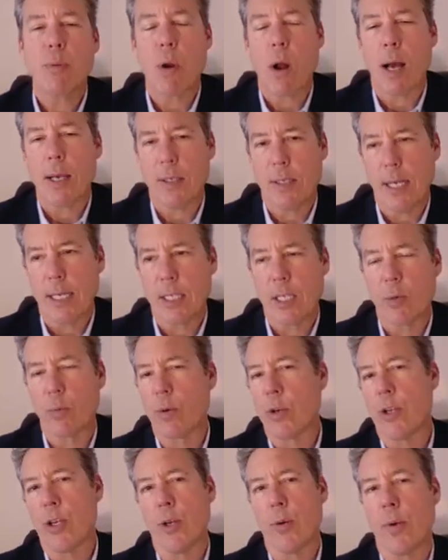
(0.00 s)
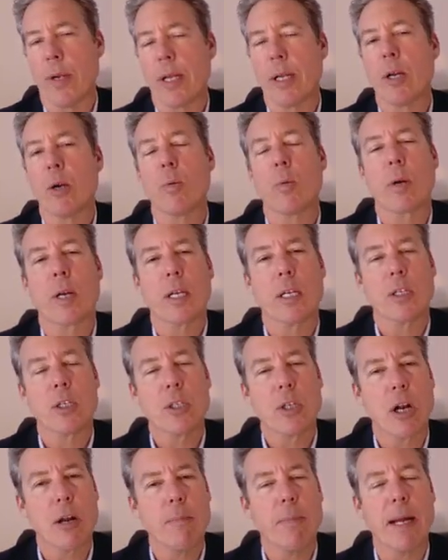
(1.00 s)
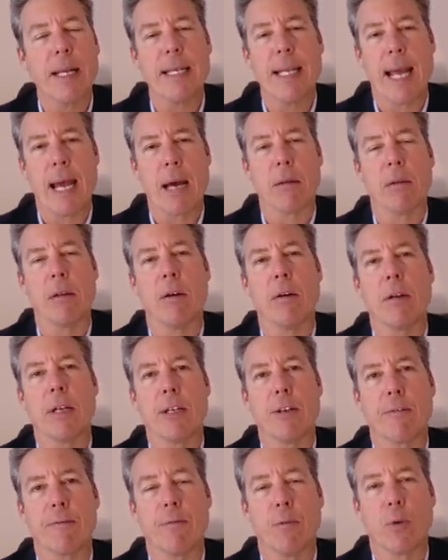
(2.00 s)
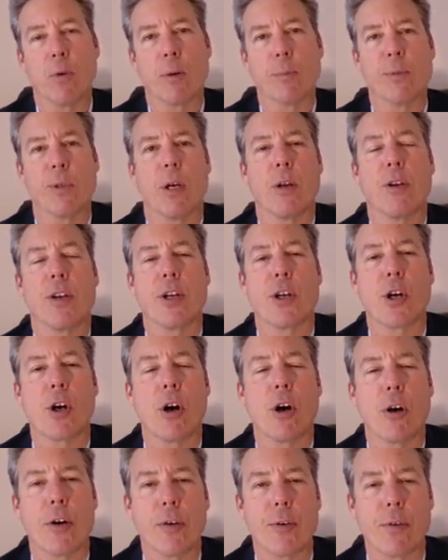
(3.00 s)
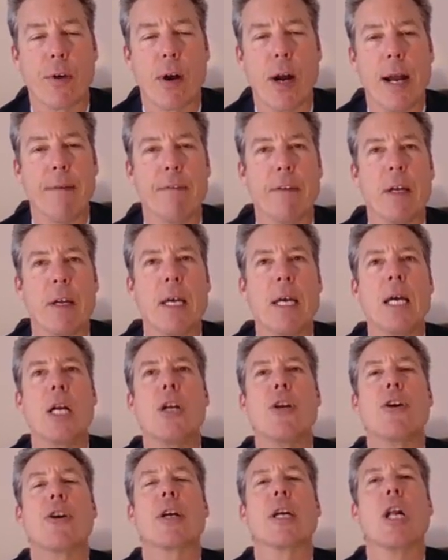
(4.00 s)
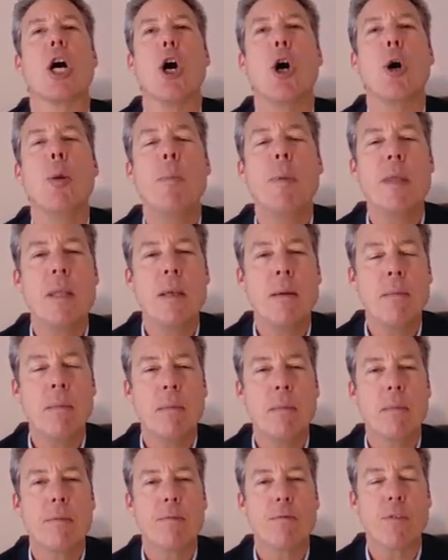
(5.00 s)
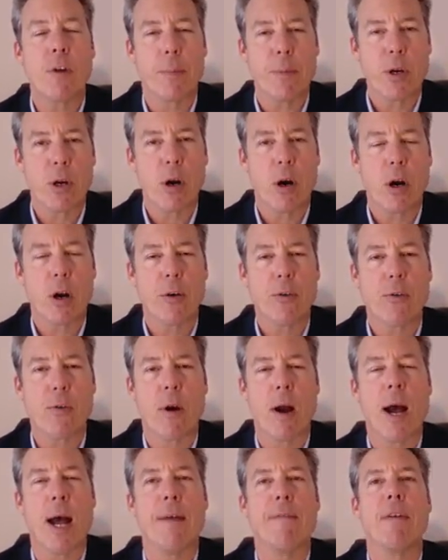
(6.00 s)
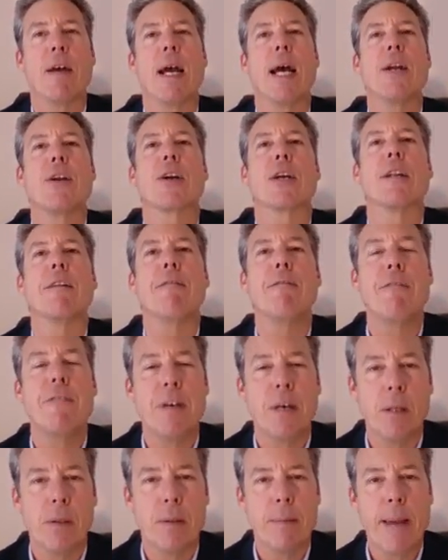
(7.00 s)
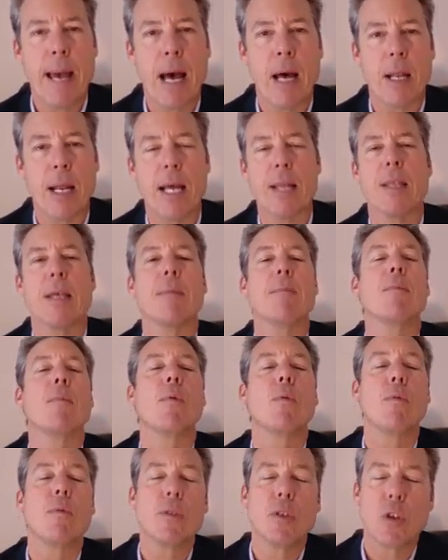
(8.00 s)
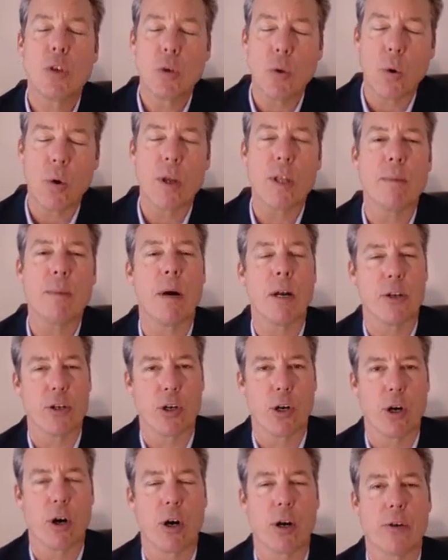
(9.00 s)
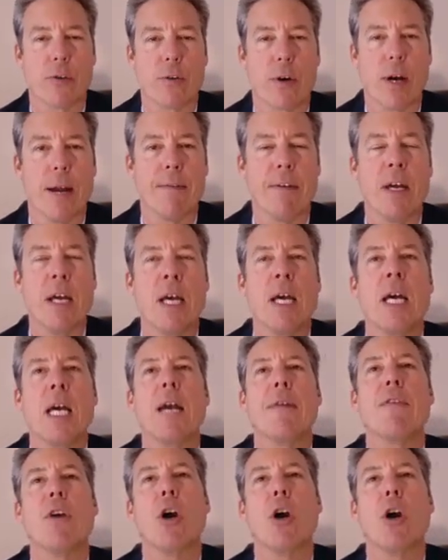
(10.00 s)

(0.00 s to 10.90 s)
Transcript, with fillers: This process that we're doing, we're going to start by downloading your forms onto your hard drive. You're going to open them from your hard drive, and you're going to fill them out and then store them on your hard drive.